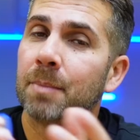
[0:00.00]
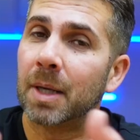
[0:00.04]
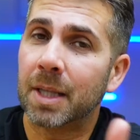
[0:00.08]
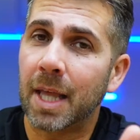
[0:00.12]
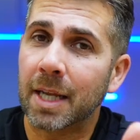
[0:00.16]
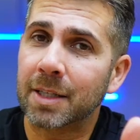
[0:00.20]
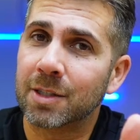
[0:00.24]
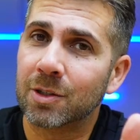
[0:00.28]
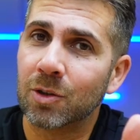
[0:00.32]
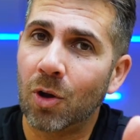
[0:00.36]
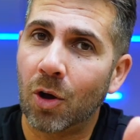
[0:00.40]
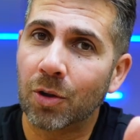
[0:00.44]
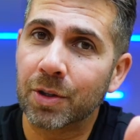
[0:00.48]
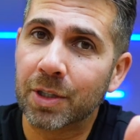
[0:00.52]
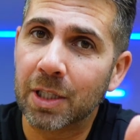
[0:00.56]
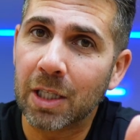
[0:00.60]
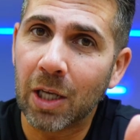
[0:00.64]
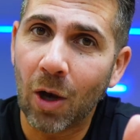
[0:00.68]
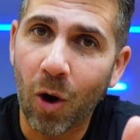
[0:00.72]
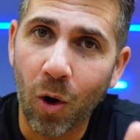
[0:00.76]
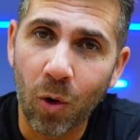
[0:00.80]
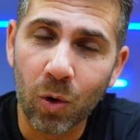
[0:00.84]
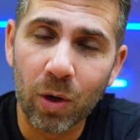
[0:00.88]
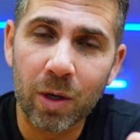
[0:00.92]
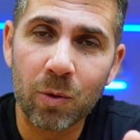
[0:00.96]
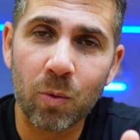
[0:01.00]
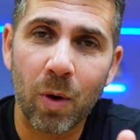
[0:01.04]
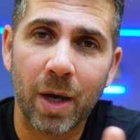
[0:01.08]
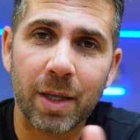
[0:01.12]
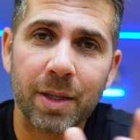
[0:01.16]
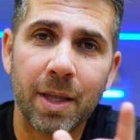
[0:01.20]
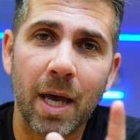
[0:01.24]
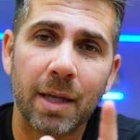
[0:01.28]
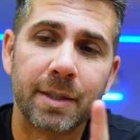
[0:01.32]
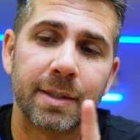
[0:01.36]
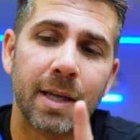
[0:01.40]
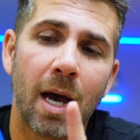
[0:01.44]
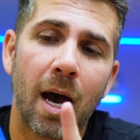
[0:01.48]
But that's not the only way
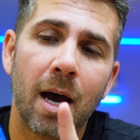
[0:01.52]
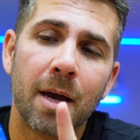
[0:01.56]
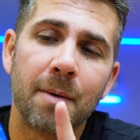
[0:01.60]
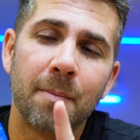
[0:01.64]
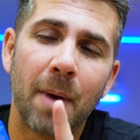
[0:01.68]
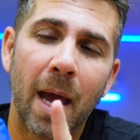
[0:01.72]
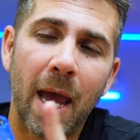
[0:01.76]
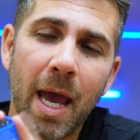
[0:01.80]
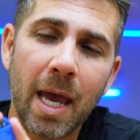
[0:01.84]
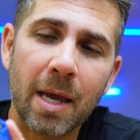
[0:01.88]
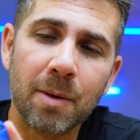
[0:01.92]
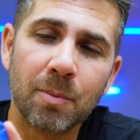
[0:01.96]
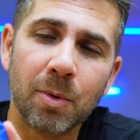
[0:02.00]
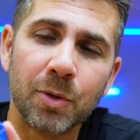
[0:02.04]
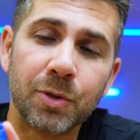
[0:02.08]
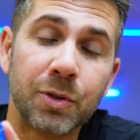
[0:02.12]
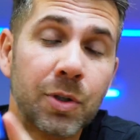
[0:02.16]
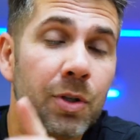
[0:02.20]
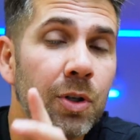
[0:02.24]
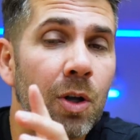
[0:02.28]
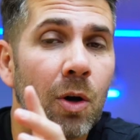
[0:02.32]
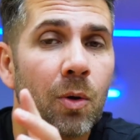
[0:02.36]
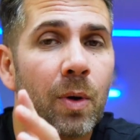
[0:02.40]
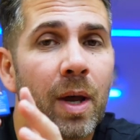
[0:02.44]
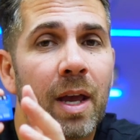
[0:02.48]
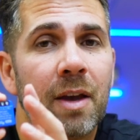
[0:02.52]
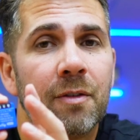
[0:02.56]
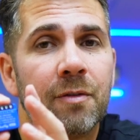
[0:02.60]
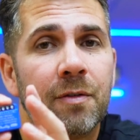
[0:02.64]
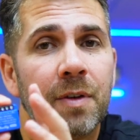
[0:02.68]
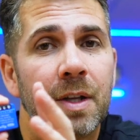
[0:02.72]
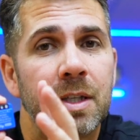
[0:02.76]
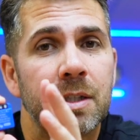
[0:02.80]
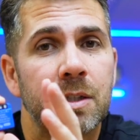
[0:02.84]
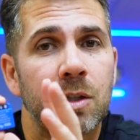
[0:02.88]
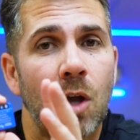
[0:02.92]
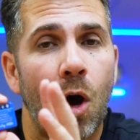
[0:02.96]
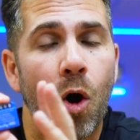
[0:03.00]
that I'm able to know if
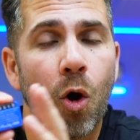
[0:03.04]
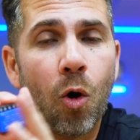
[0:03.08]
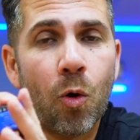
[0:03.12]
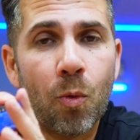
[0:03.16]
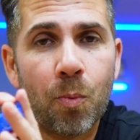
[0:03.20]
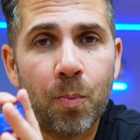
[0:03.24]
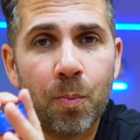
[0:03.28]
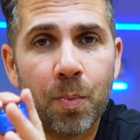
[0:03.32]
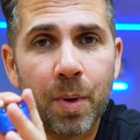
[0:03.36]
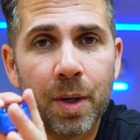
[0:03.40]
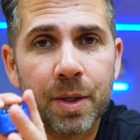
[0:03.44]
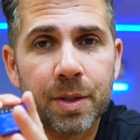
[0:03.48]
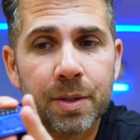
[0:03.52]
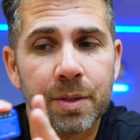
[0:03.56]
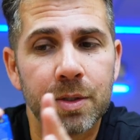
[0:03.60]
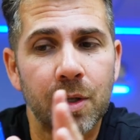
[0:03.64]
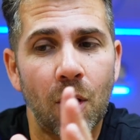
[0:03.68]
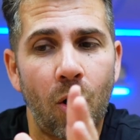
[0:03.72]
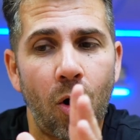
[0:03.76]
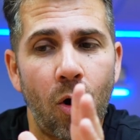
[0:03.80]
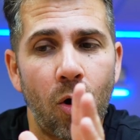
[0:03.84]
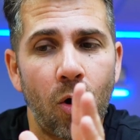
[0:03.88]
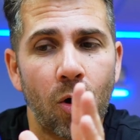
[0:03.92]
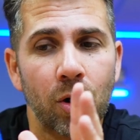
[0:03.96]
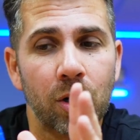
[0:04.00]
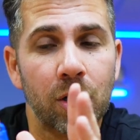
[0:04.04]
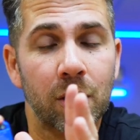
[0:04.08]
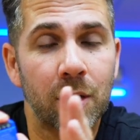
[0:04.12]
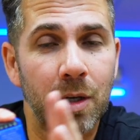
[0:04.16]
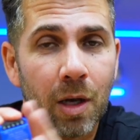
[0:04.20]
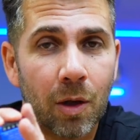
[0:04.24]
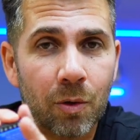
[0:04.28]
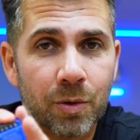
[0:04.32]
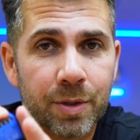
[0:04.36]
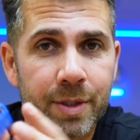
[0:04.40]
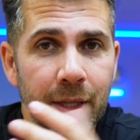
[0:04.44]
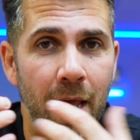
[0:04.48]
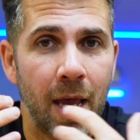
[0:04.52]
it's opened or
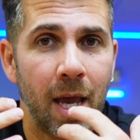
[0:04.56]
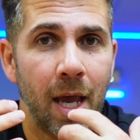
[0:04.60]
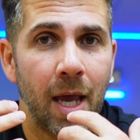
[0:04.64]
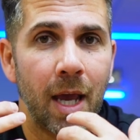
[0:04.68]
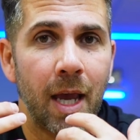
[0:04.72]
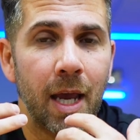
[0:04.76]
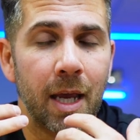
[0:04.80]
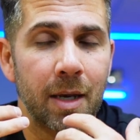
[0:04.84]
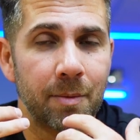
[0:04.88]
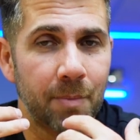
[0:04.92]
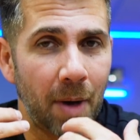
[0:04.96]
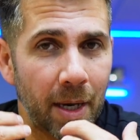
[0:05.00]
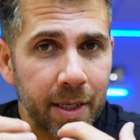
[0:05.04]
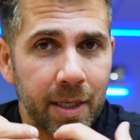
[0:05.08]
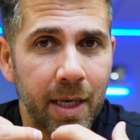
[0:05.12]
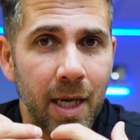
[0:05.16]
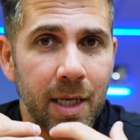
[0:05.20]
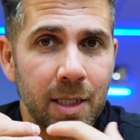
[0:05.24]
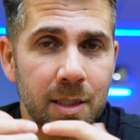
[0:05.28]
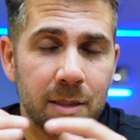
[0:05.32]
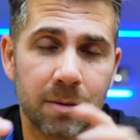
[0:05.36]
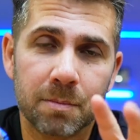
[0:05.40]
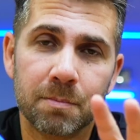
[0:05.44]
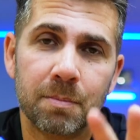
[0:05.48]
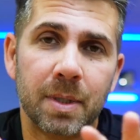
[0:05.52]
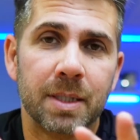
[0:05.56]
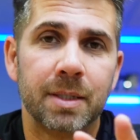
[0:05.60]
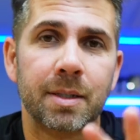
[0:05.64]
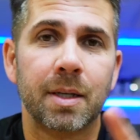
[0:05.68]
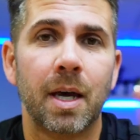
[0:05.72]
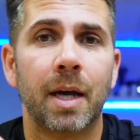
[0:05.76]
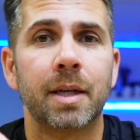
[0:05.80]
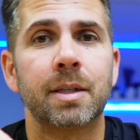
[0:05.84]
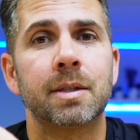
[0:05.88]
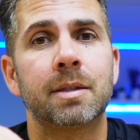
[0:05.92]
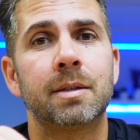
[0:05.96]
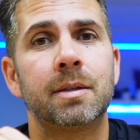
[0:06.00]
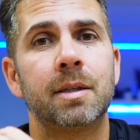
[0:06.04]
closed. In my case,
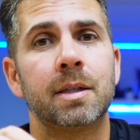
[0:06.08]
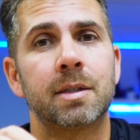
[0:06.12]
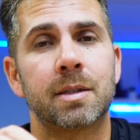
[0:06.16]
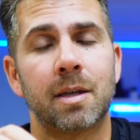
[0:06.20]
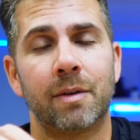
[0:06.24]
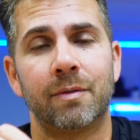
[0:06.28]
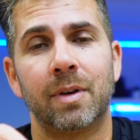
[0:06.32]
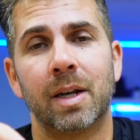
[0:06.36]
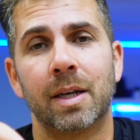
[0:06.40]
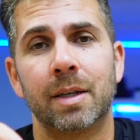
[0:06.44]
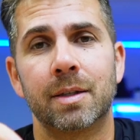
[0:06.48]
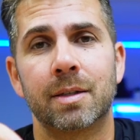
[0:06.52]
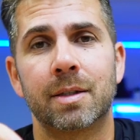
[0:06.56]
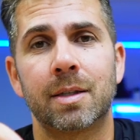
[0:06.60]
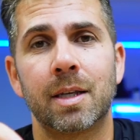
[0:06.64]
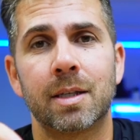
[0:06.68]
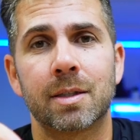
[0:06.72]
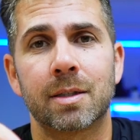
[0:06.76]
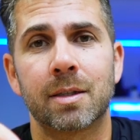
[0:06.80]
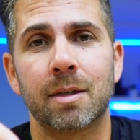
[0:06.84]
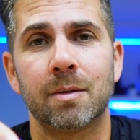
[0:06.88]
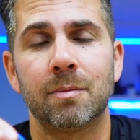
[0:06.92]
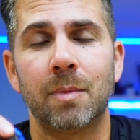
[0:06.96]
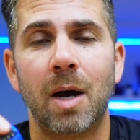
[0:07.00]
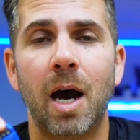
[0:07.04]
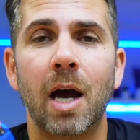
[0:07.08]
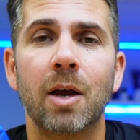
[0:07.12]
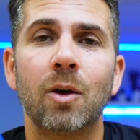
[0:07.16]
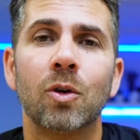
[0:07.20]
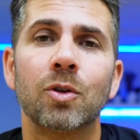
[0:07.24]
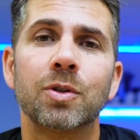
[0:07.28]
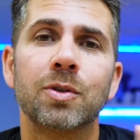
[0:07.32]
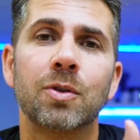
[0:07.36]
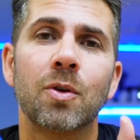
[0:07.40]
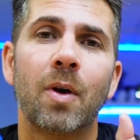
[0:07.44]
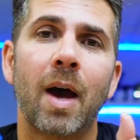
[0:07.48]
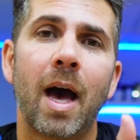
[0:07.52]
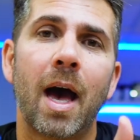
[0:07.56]
besides the surveillance system, I
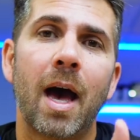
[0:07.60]
also